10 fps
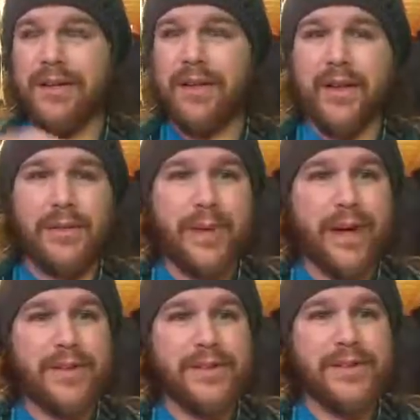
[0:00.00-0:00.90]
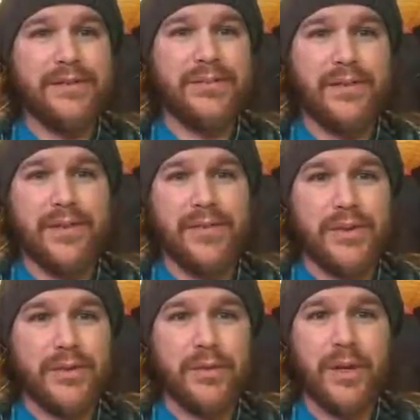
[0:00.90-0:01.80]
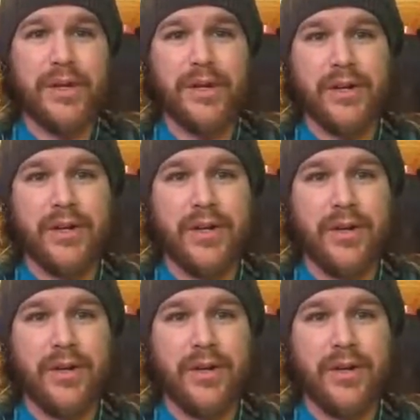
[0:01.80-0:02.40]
let them out in front of you when you're,